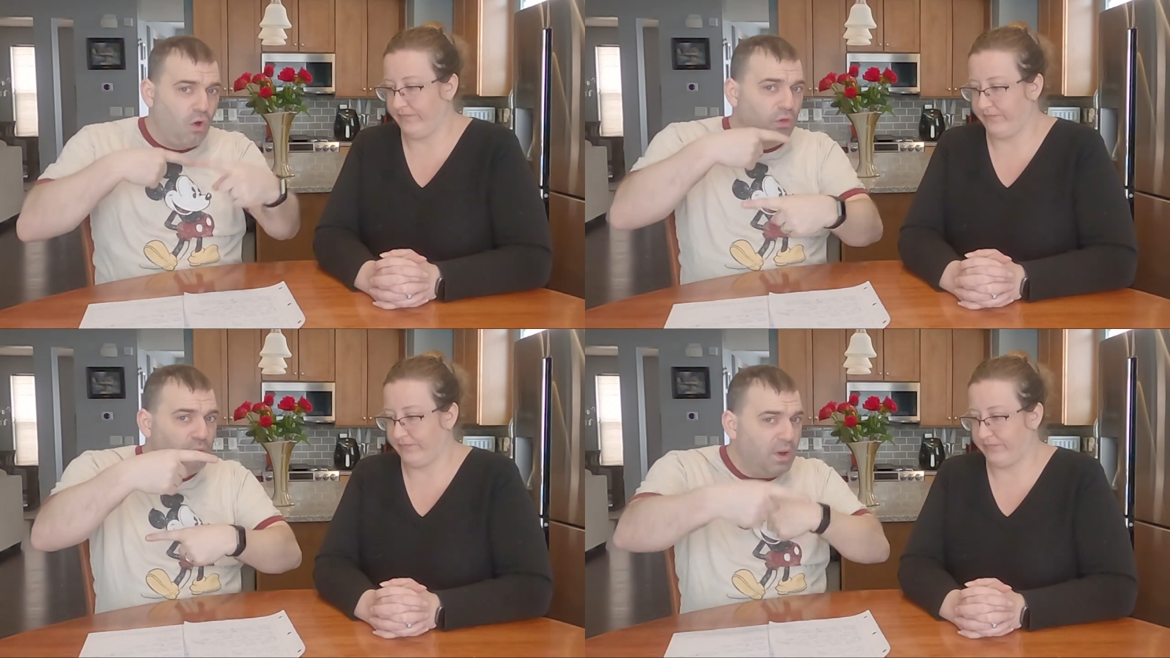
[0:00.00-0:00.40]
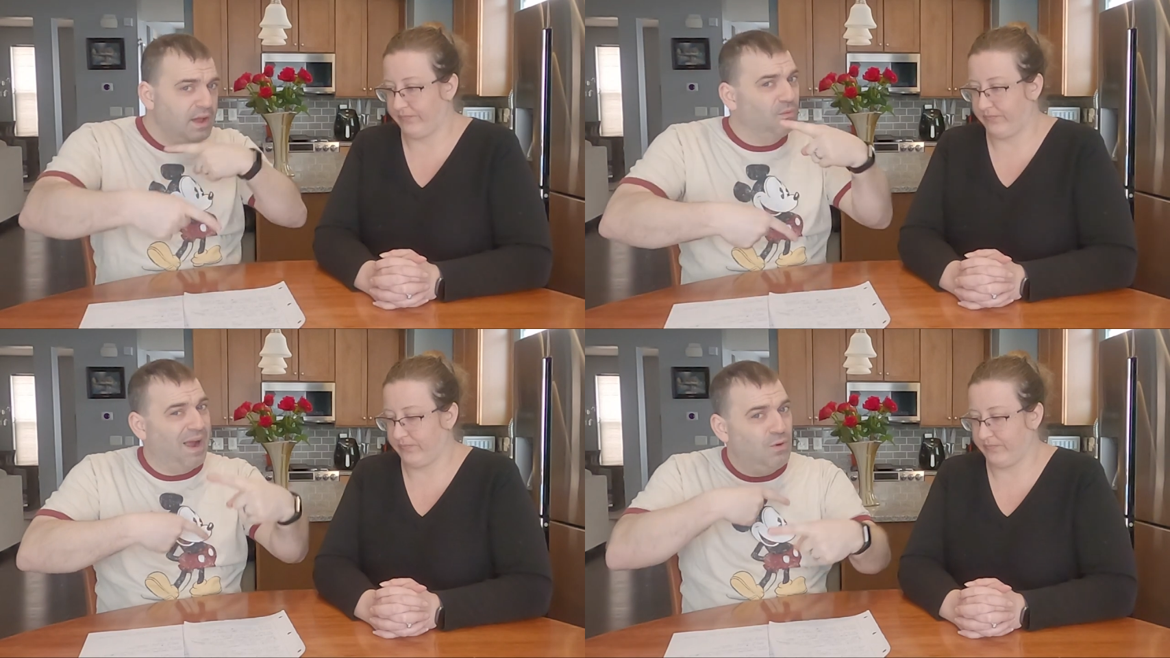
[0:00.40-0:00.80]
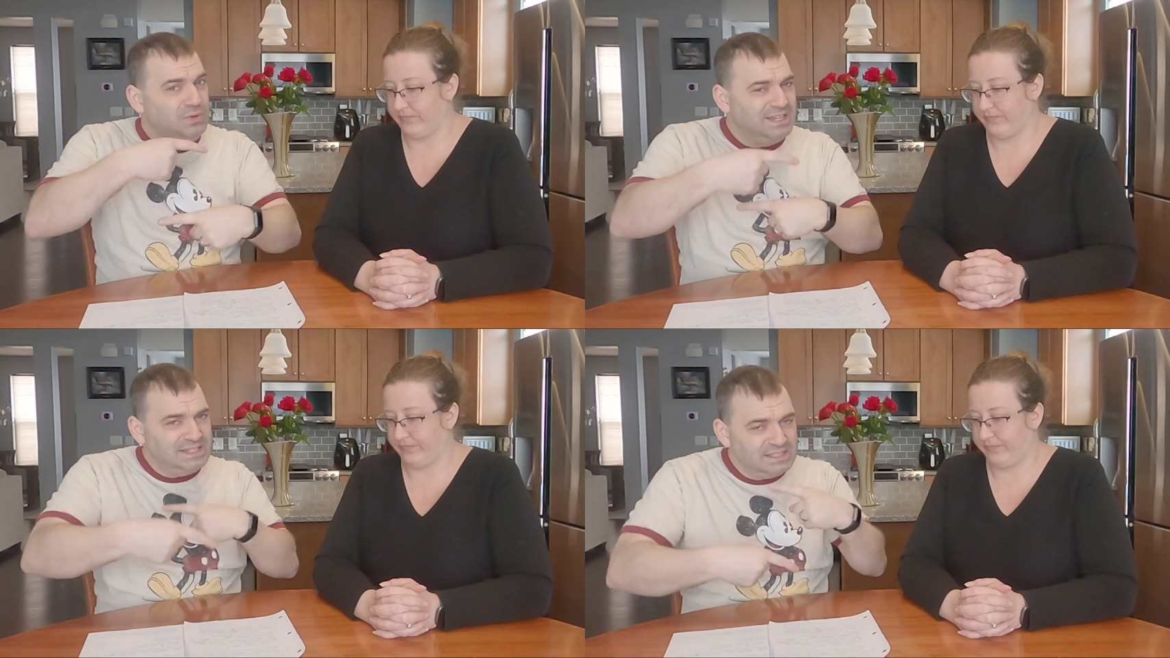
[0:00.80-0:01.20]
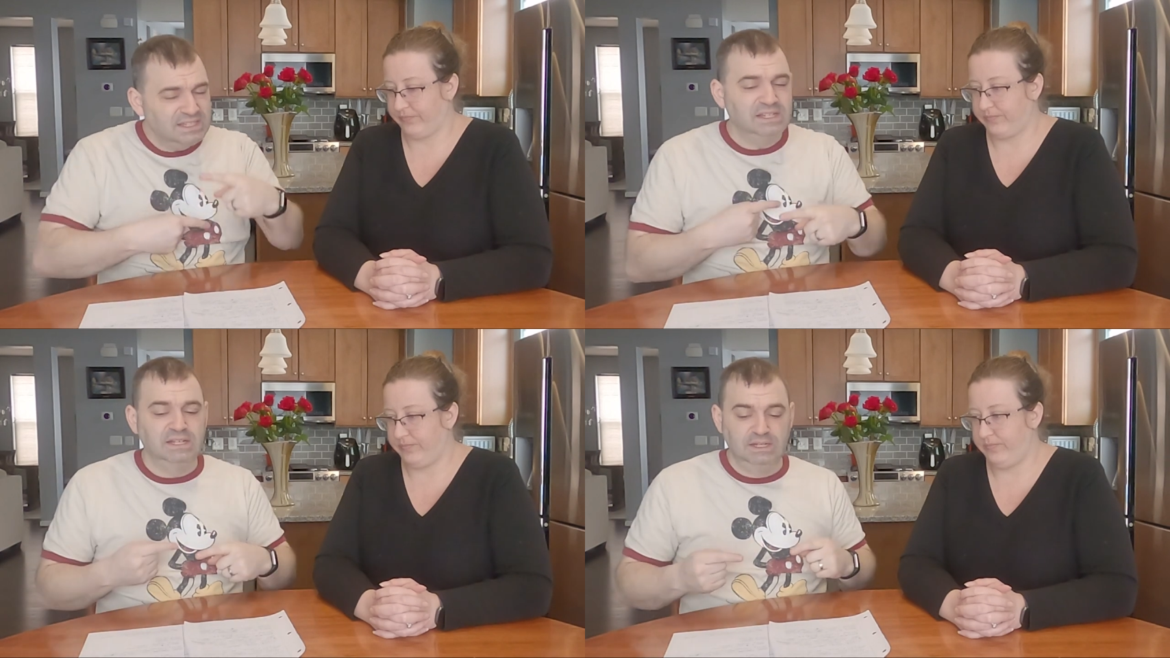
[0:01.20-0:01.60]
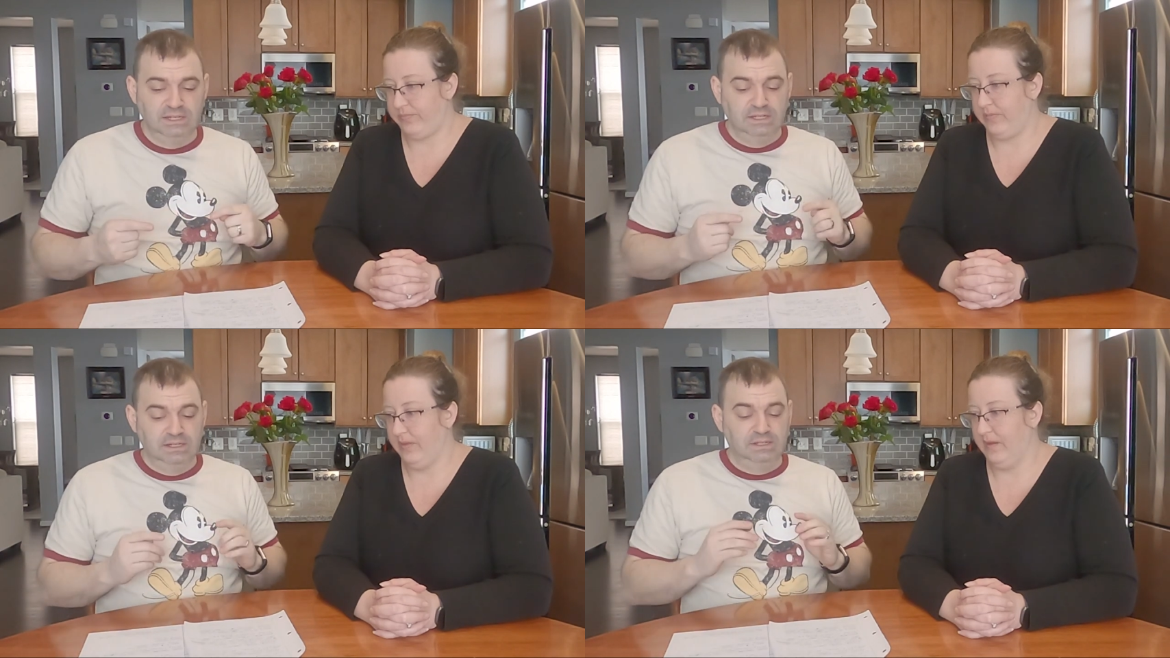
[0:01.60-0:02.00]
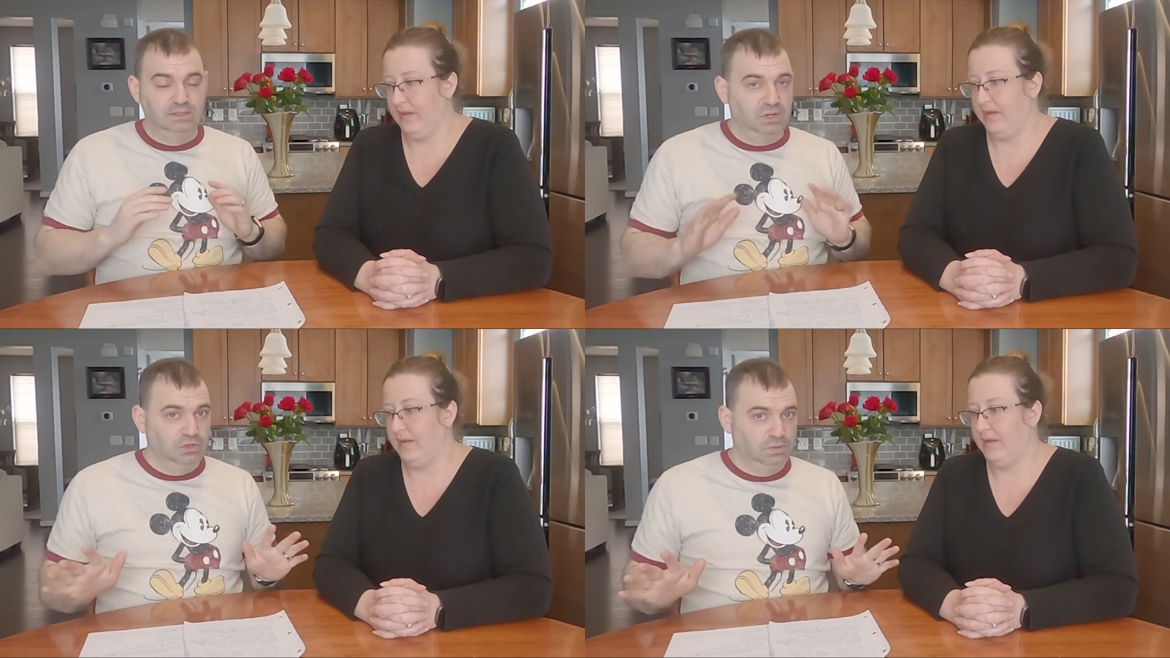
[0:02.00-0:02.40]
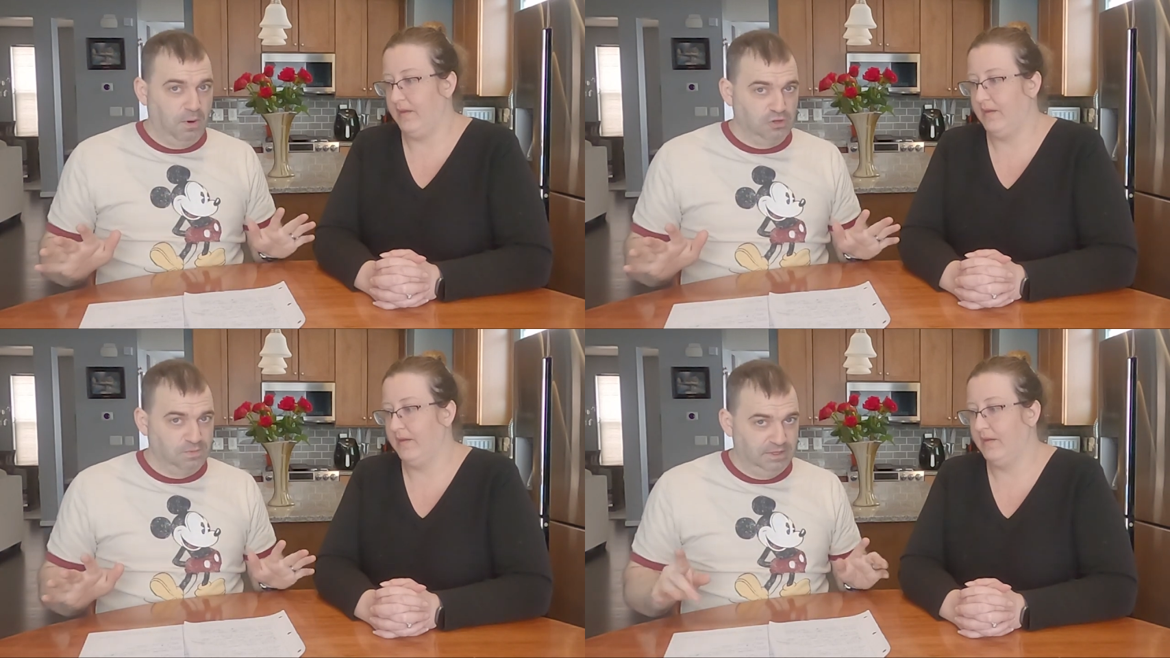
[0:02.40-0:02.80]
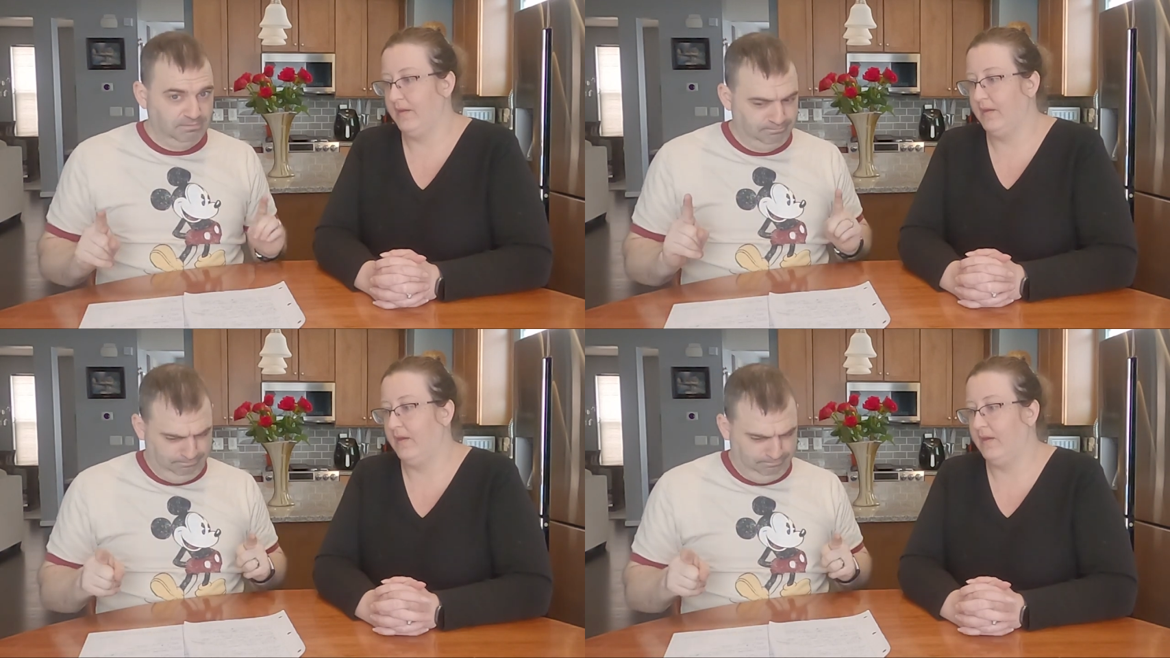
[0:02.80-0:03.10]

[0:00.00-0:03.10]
Speaker 1: all the way around it, don't use parchment.